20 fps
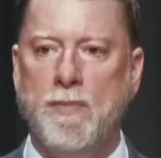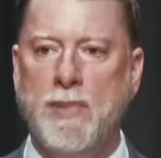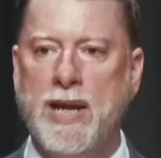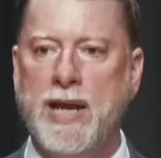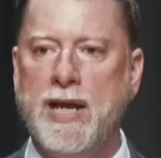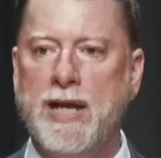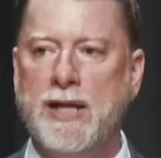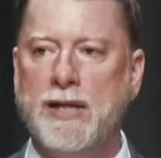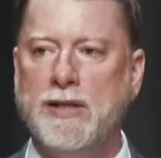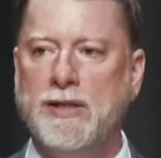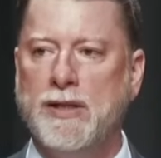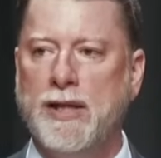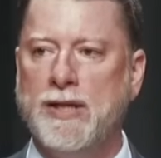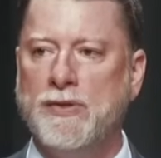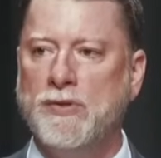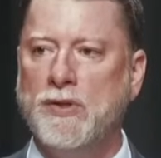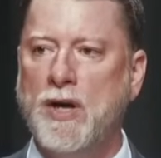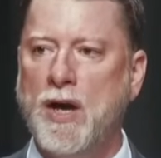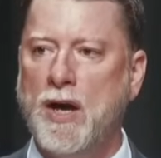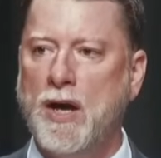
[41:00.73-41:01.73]
page
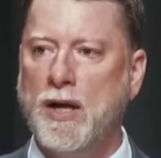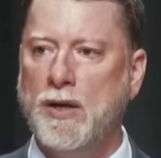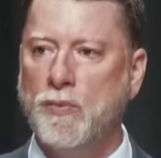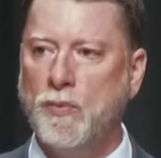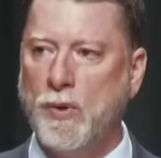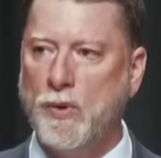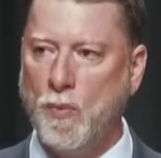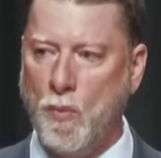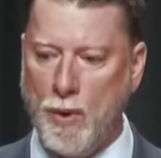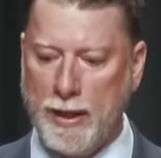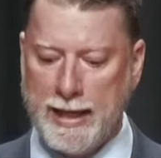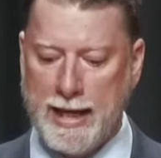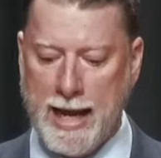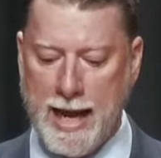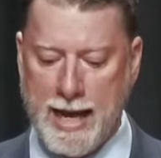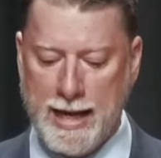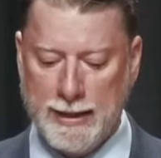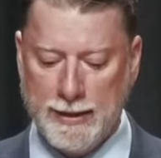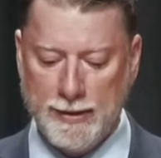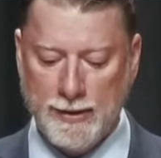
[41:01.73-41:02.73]
as God with what he
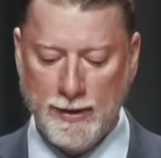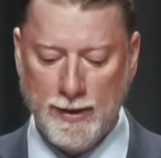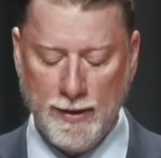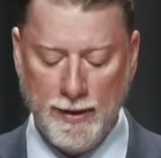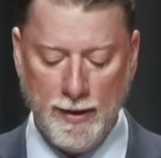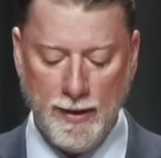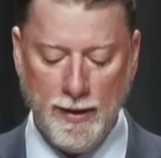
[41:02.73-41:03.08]
hates.